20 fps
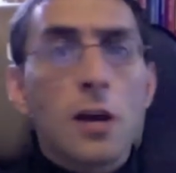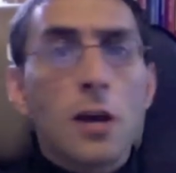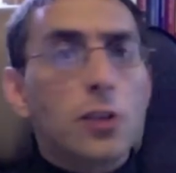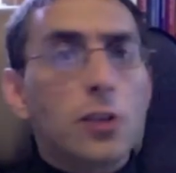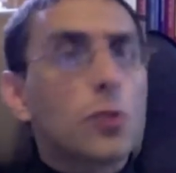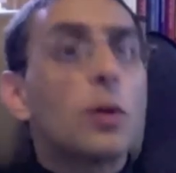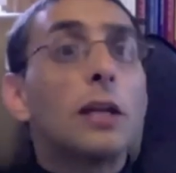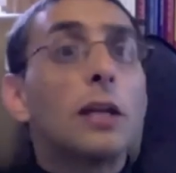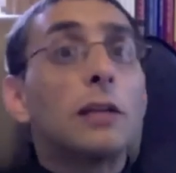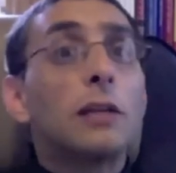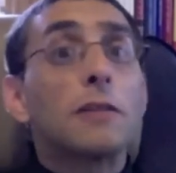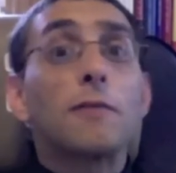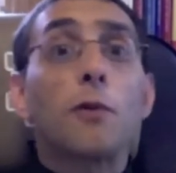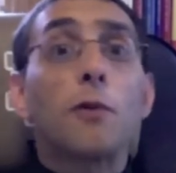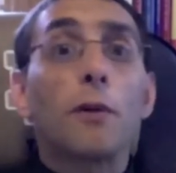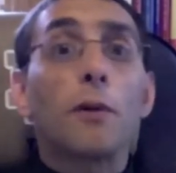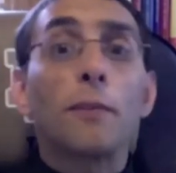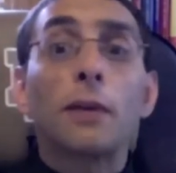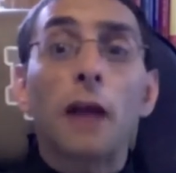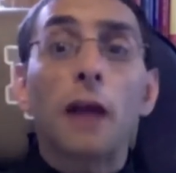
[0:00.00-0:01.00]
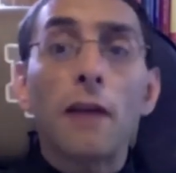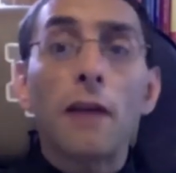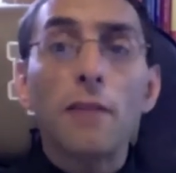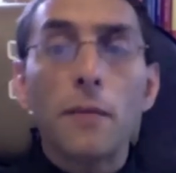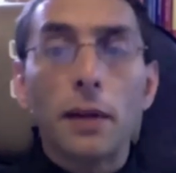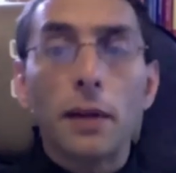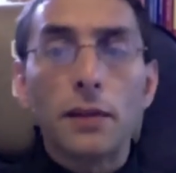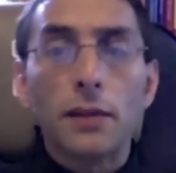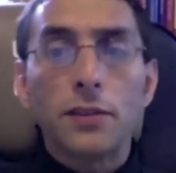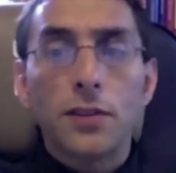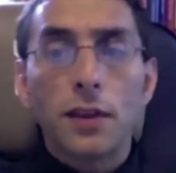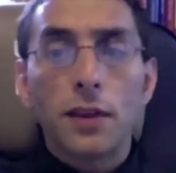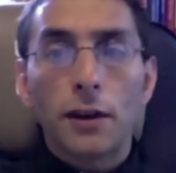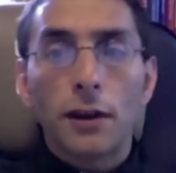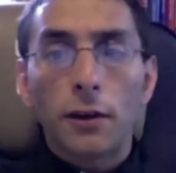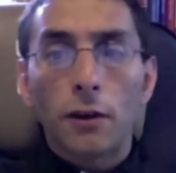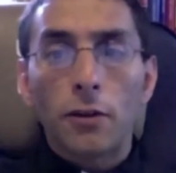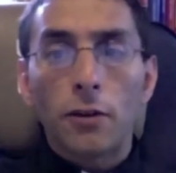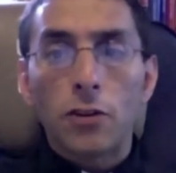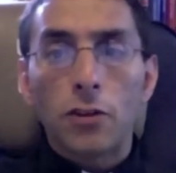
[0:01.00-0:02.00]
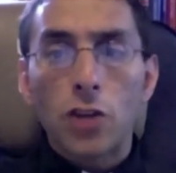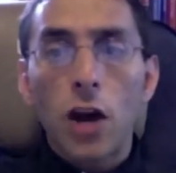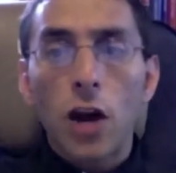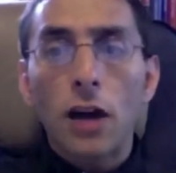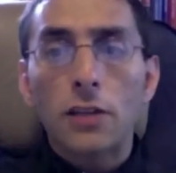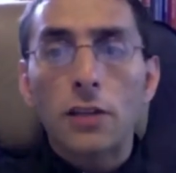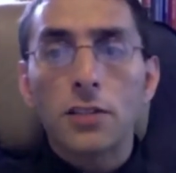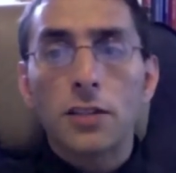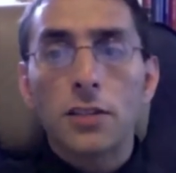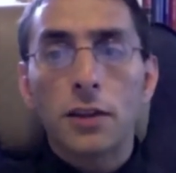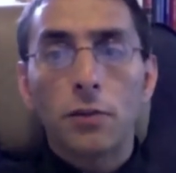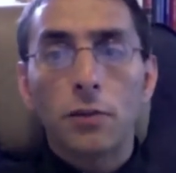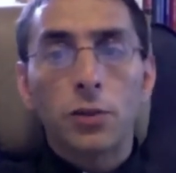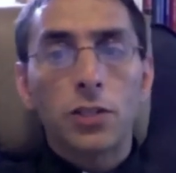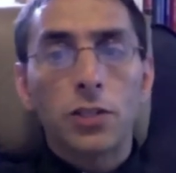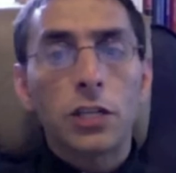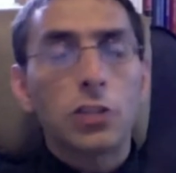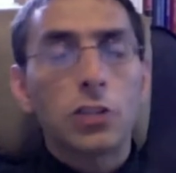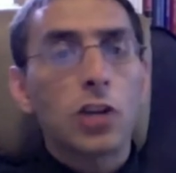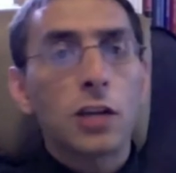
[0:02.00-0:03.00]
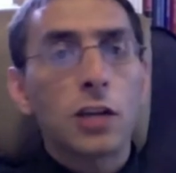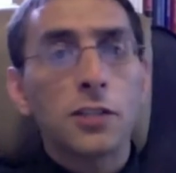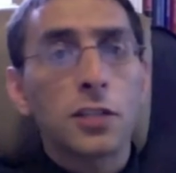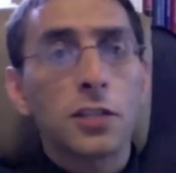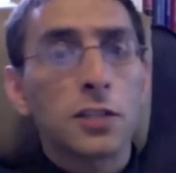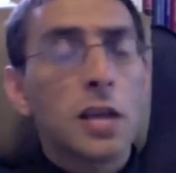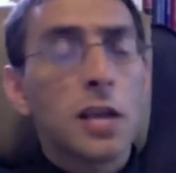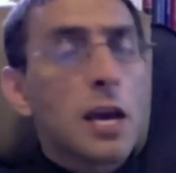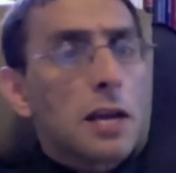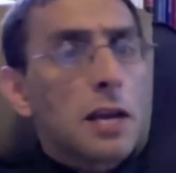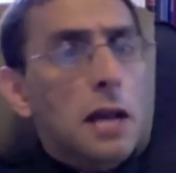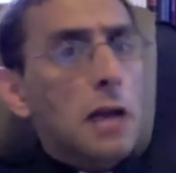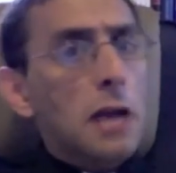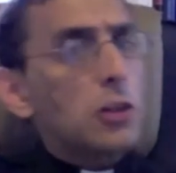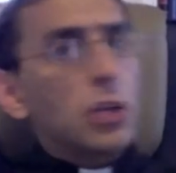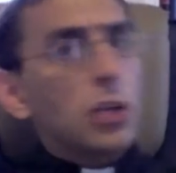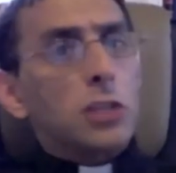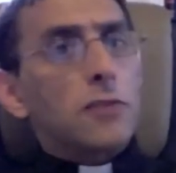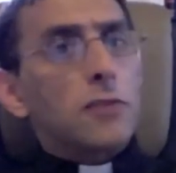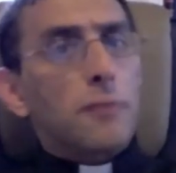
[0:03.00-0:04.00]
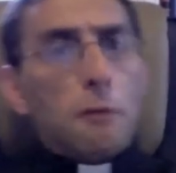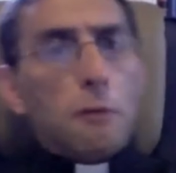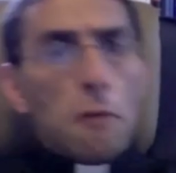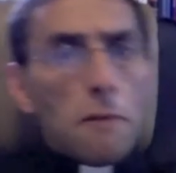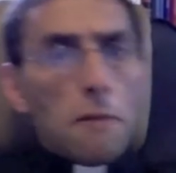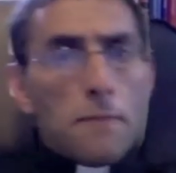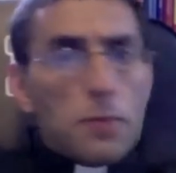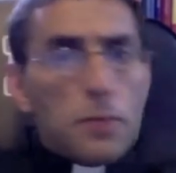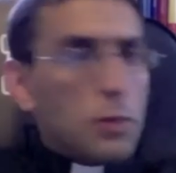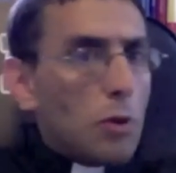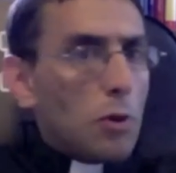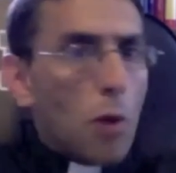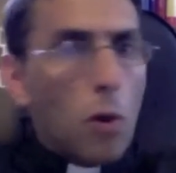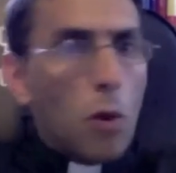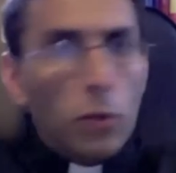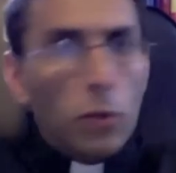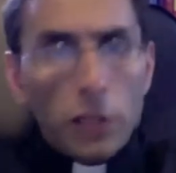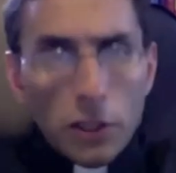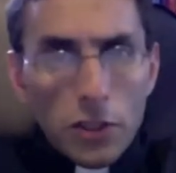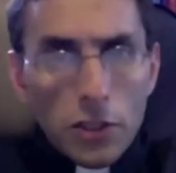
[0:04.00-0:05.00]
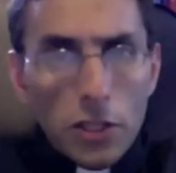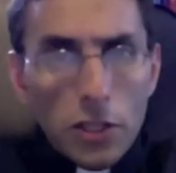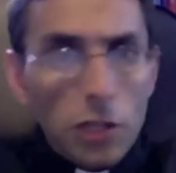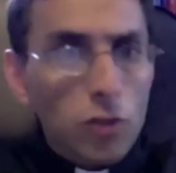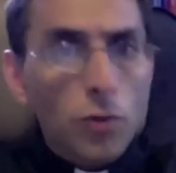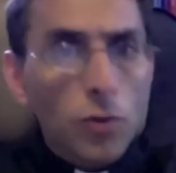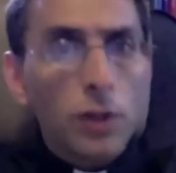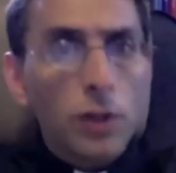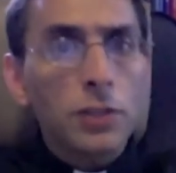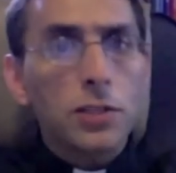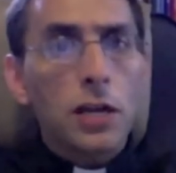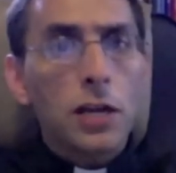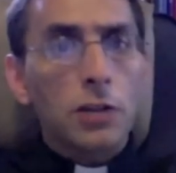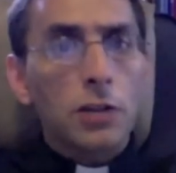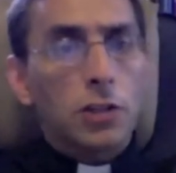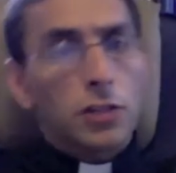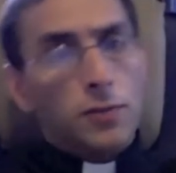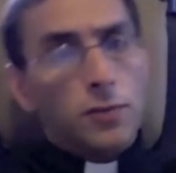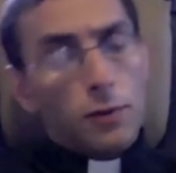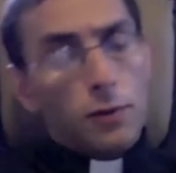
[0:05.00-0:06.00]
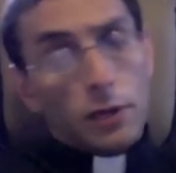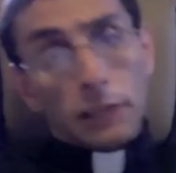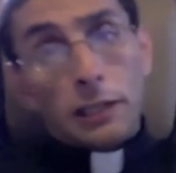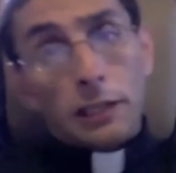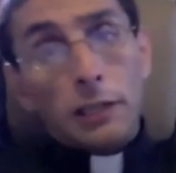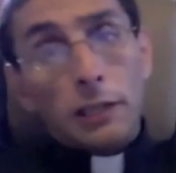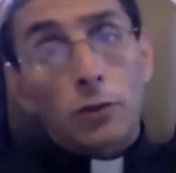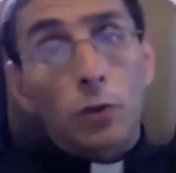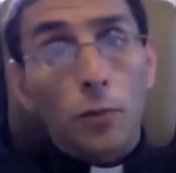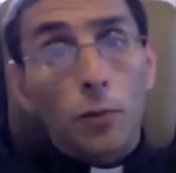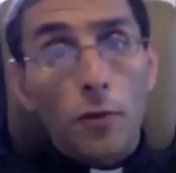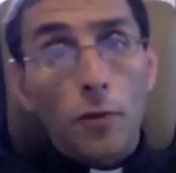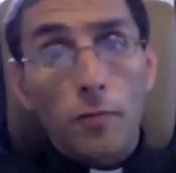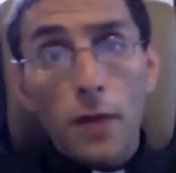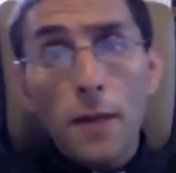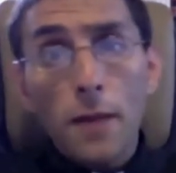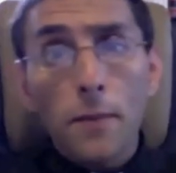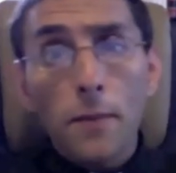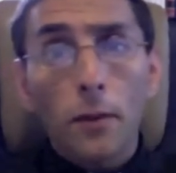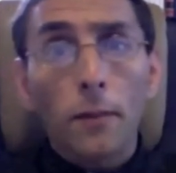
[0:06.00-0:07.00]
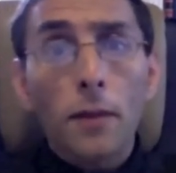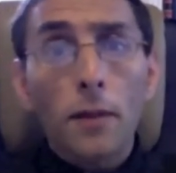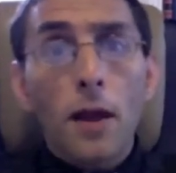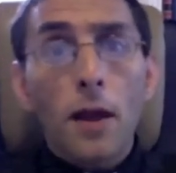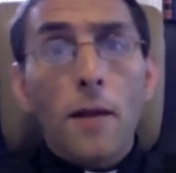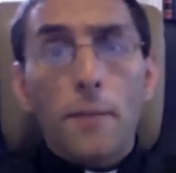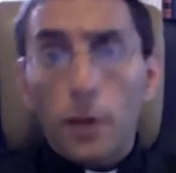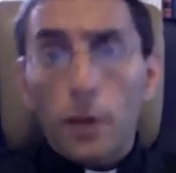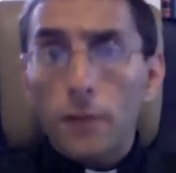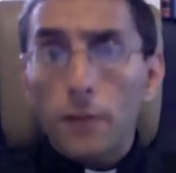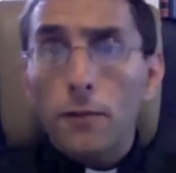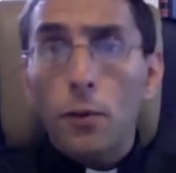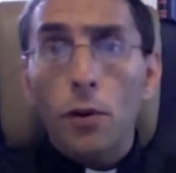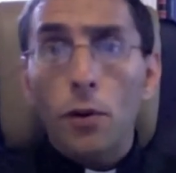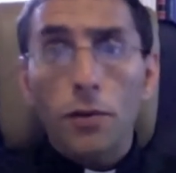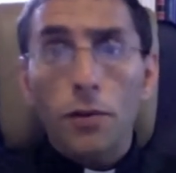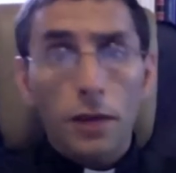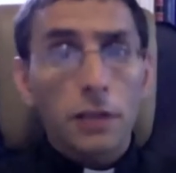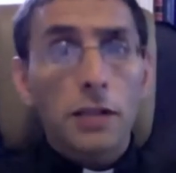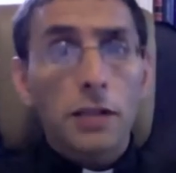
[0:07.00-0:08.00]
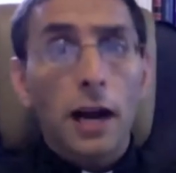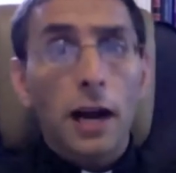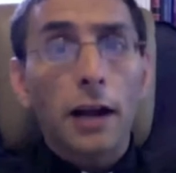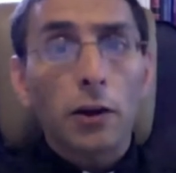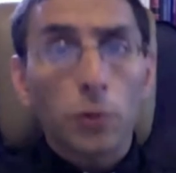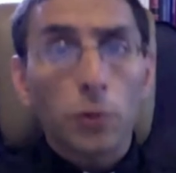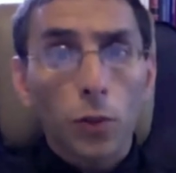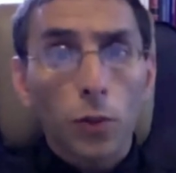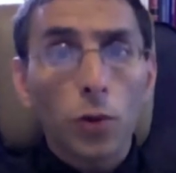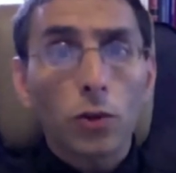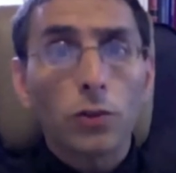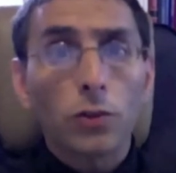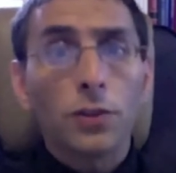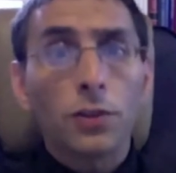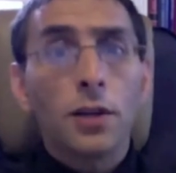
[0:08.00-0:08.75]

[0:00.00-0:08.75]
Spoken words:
So we need to form governments that are just, that will seek justice, not just for their own constituents, not just for an elite group of people, but for the entire world.